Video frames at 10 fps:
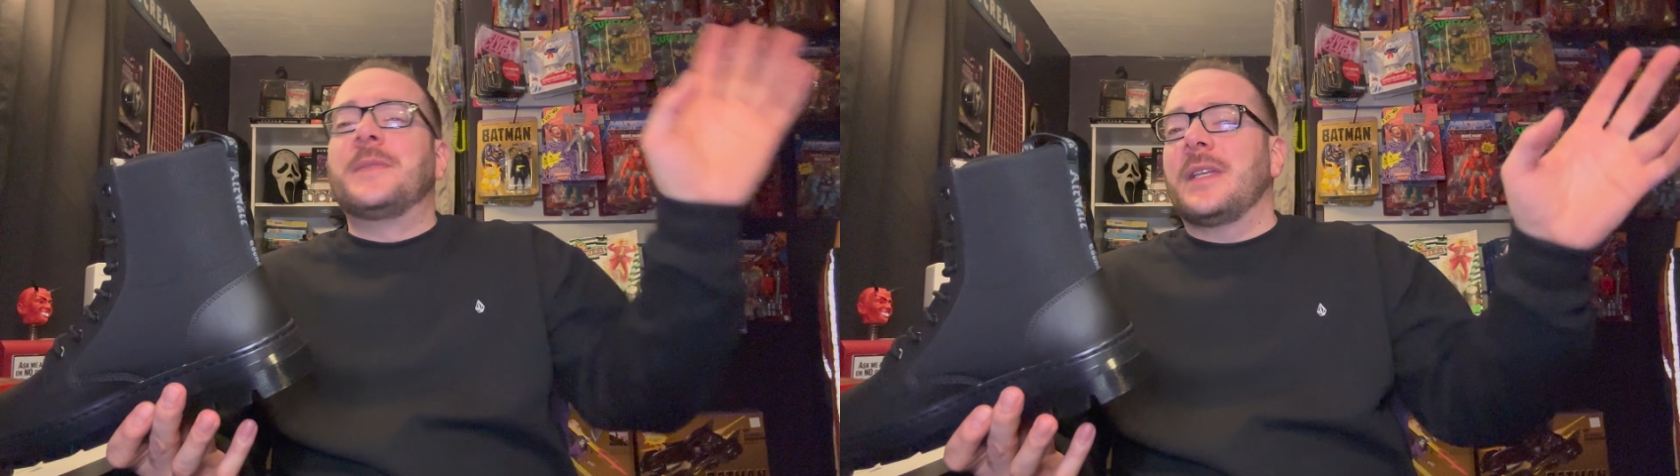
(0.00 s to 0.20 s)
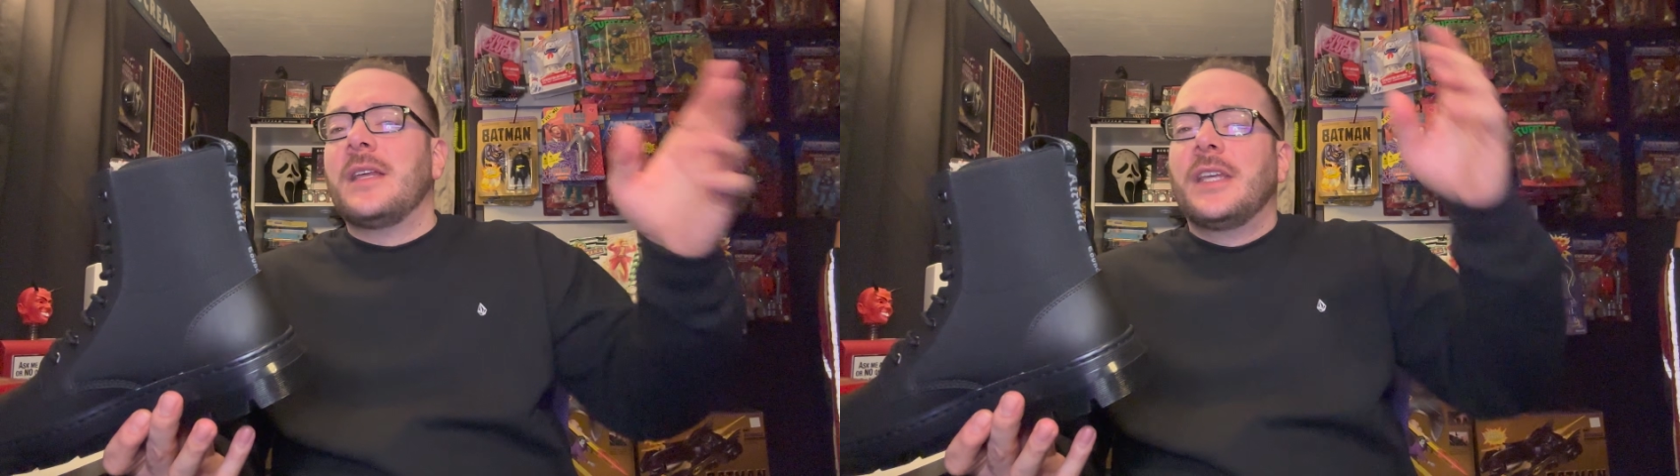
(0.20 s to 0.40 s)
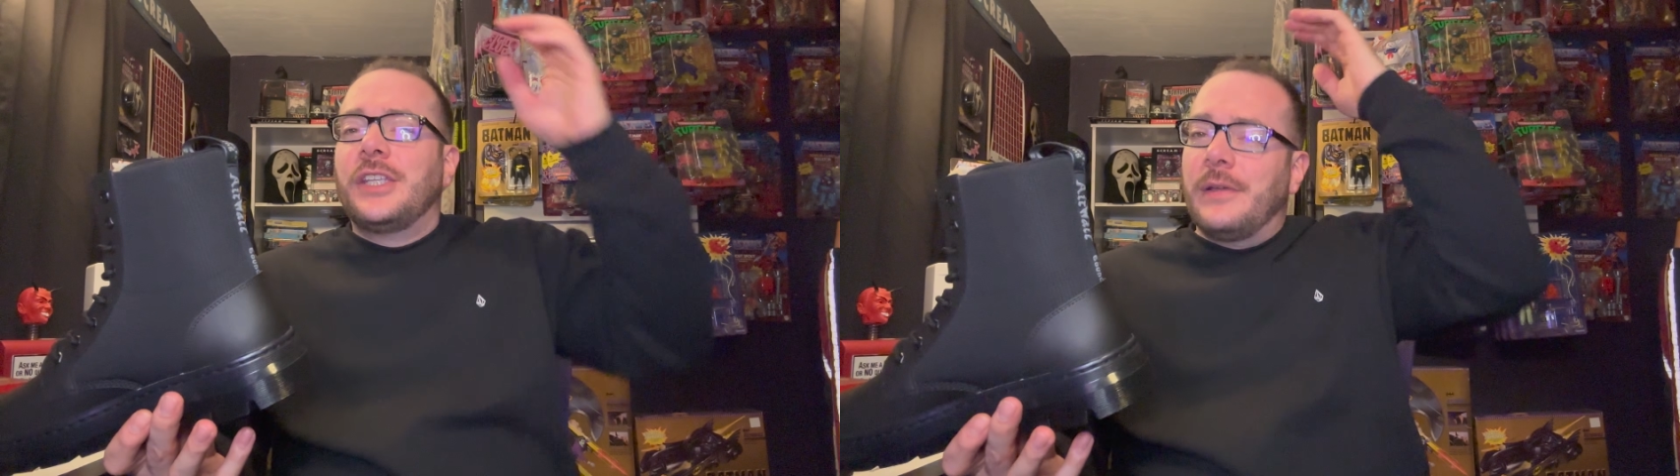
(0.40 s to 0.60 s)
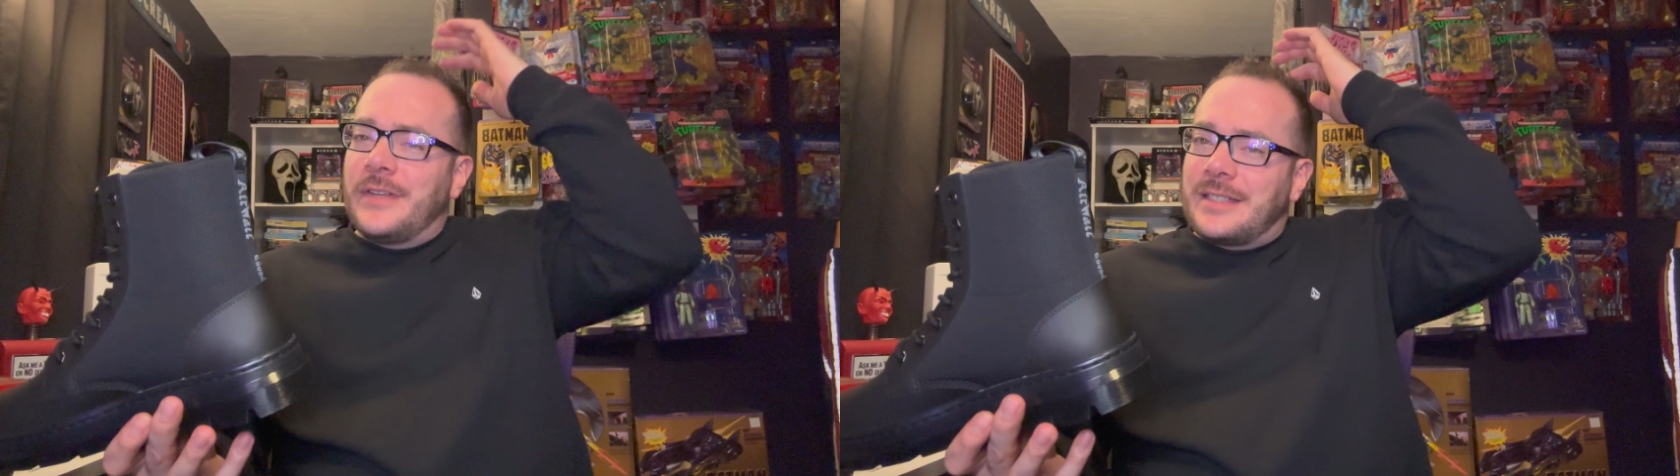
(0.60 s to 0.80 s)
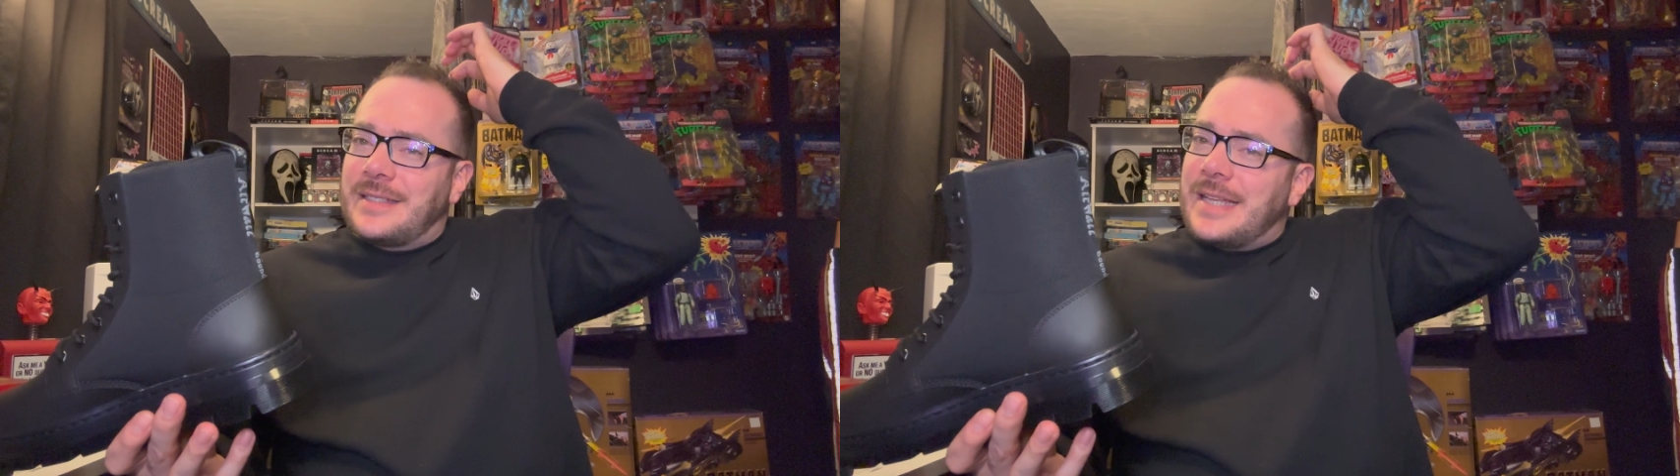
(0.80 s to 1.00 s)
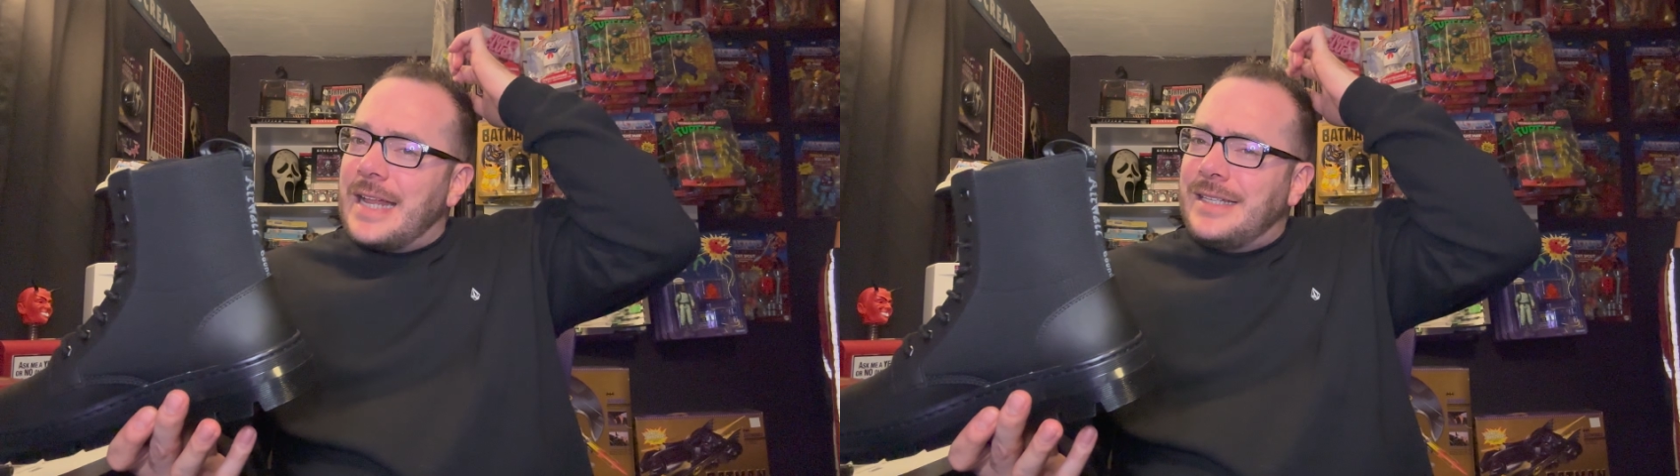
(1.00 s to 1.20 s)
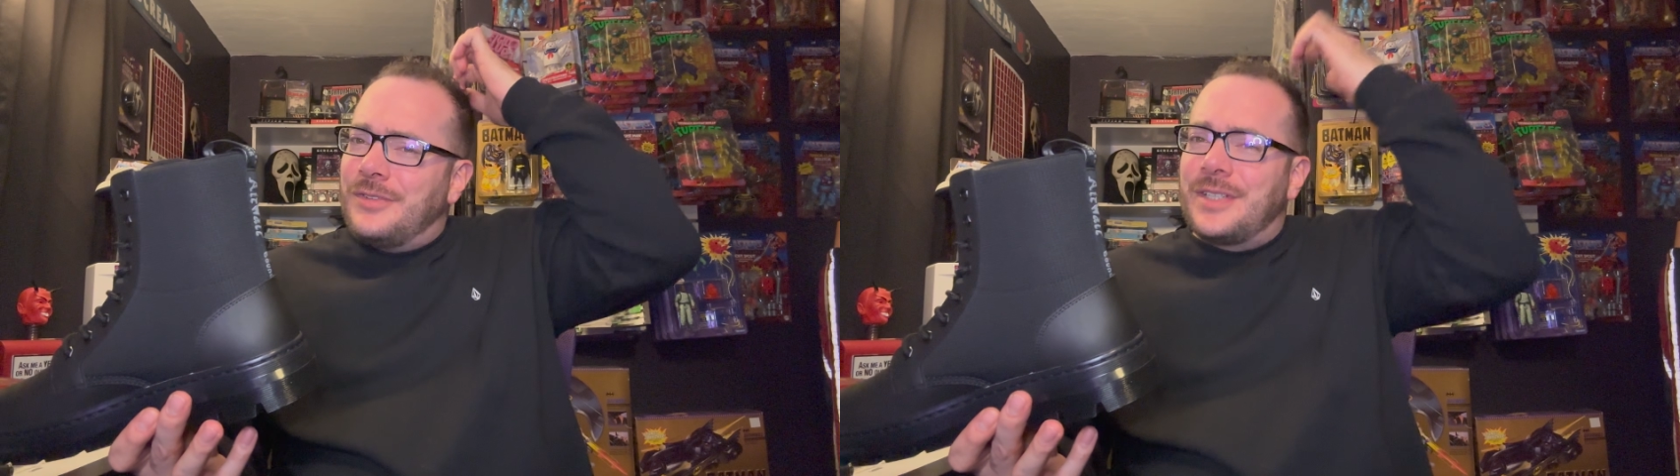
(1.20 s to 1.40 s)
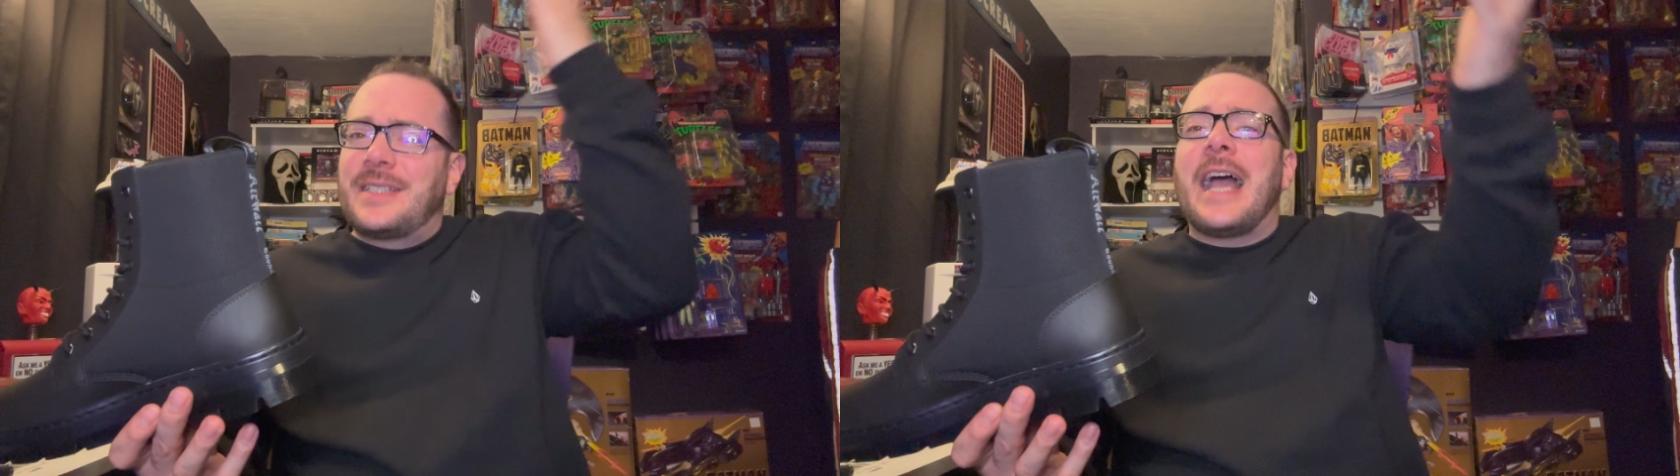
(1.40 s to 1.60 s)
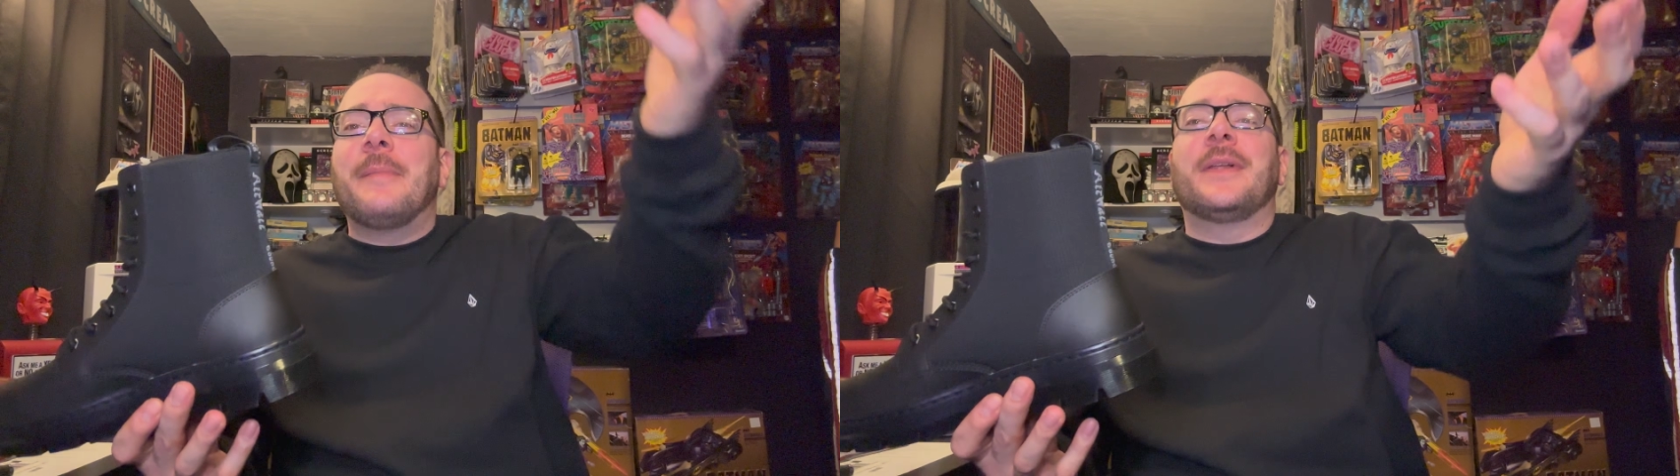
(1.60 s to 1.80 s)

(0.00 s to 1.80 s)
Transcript: and you even just type